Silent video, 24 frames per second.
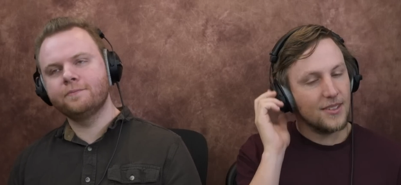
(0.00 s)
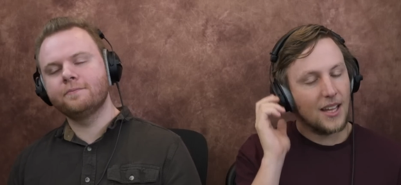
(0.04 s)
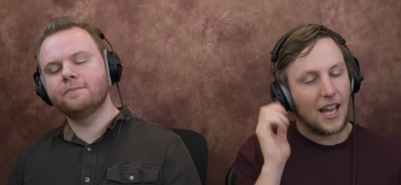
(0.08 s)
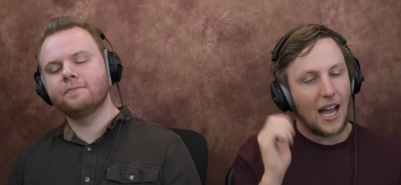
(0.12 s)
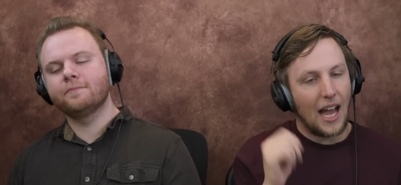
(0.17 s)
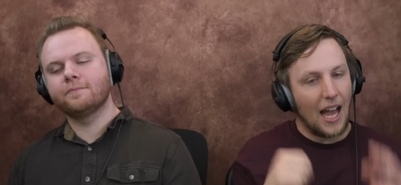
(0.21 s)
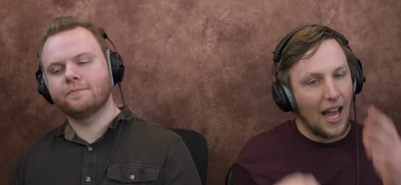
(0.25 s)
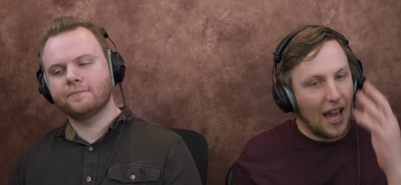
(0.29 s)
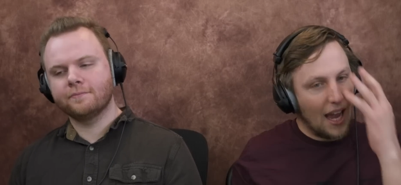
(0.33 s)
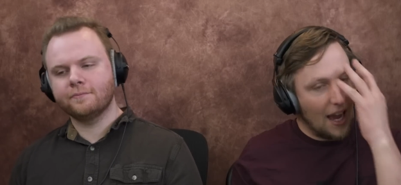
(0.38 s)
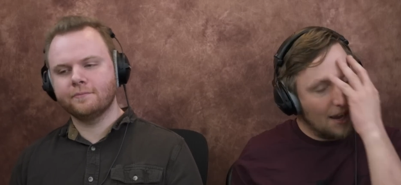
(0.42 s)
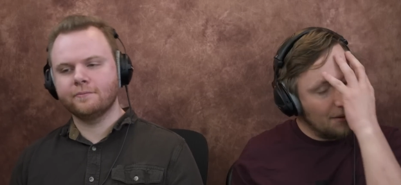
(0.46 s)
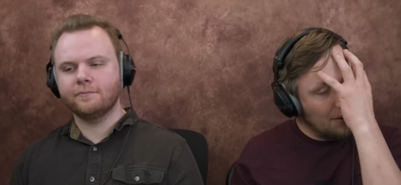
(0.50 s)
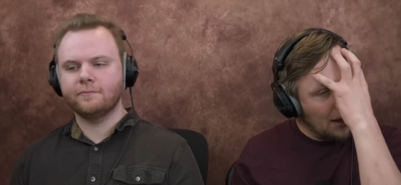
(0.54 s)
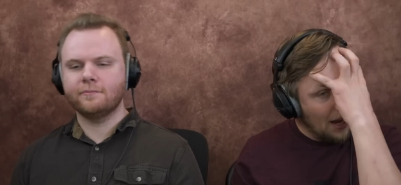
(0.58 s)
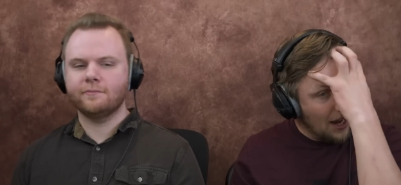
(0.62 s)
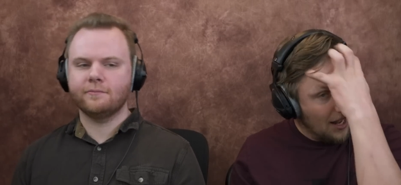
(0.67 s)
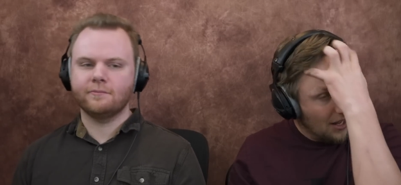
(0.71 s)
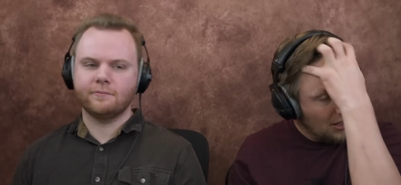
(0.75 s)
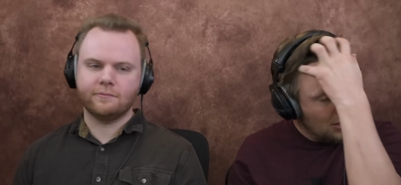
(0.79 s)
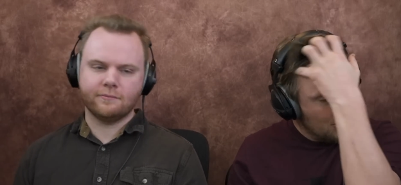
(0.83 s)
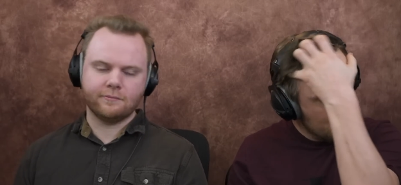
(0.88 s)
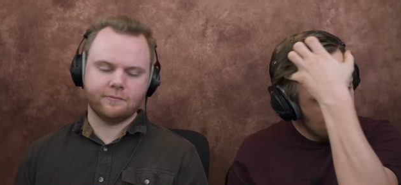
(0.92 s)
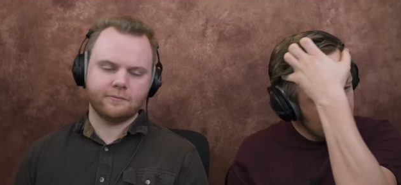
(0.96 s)
Speaker 1: I, I,
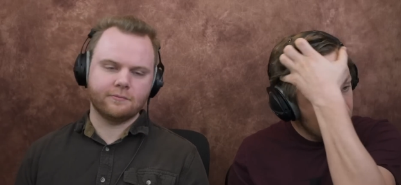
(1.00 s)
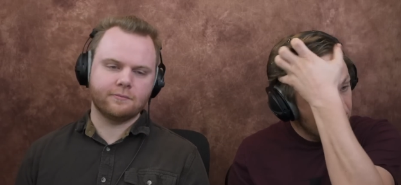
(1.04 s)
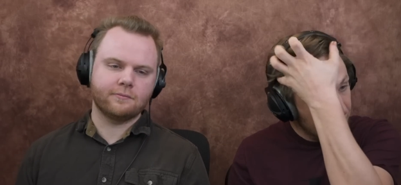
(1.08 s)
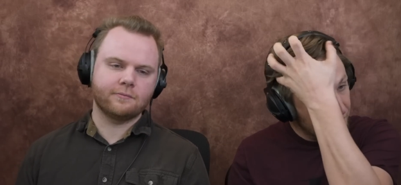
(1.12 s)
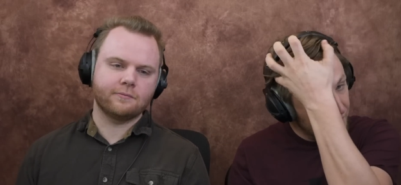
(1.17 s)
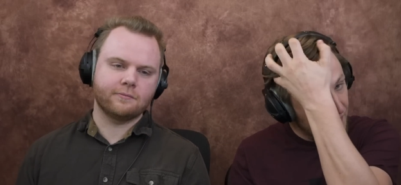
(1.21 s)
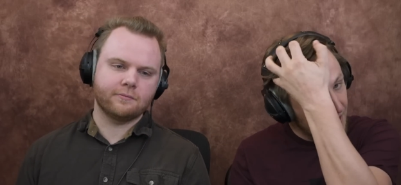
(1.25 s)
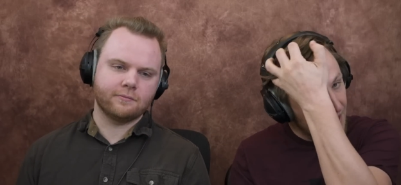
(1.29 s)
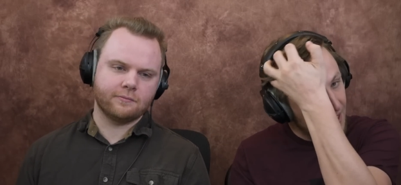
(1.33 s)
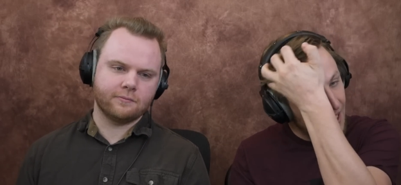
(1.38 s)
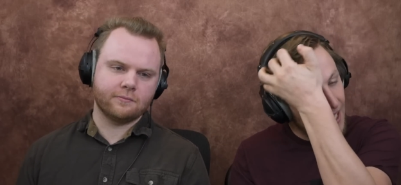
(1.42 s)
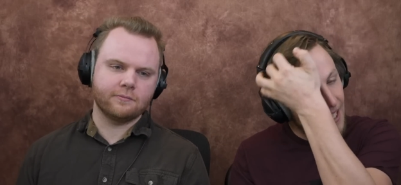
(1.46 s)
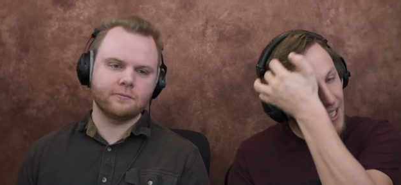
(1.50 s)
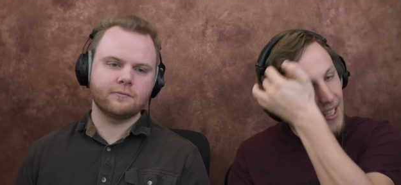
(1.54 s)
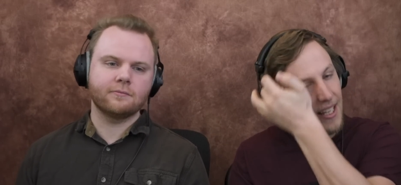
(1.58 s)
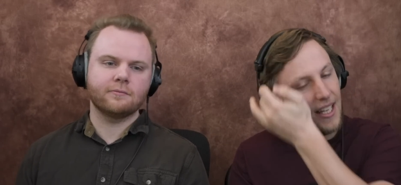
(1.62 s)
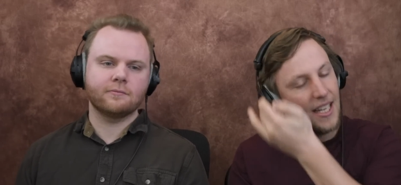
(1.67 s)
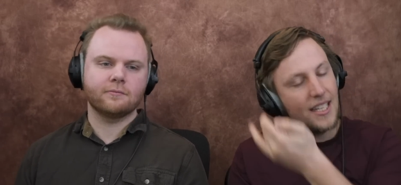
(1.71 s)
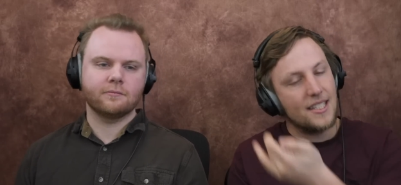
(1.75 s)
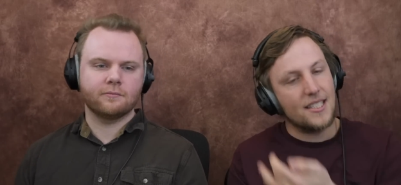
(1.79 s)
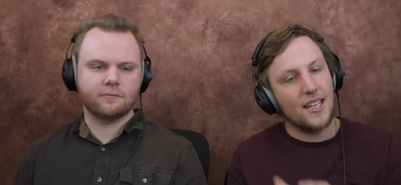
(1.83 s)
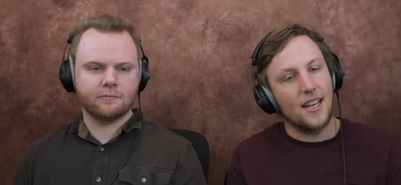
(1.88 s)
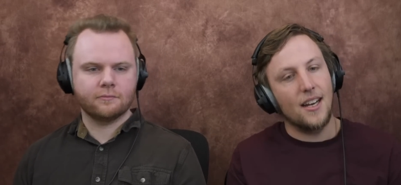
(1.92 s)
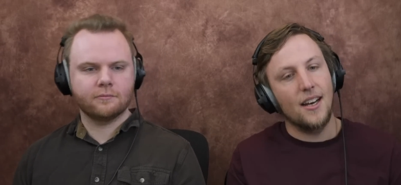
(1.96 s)
I also feel like
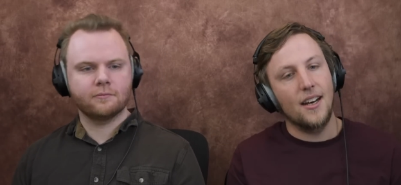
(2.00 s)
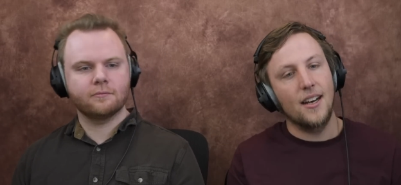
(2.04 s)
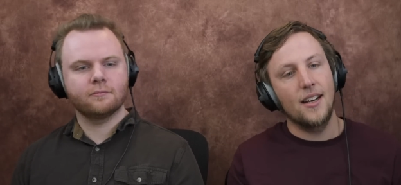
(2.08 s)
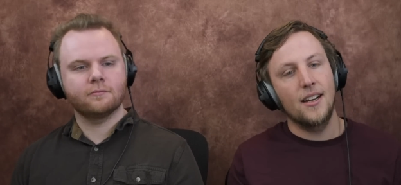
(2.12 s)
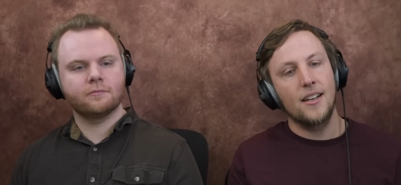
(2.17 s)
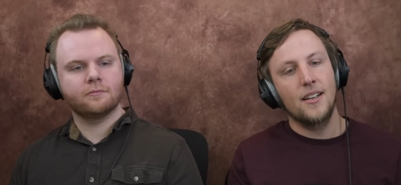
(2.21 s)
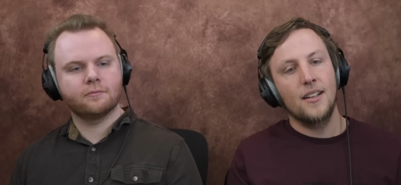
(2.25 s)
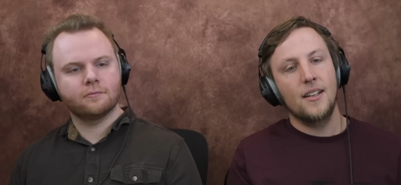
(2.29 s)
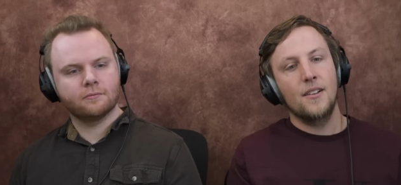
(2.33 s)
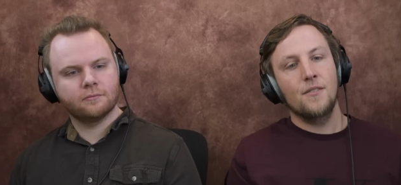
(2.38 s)
Kita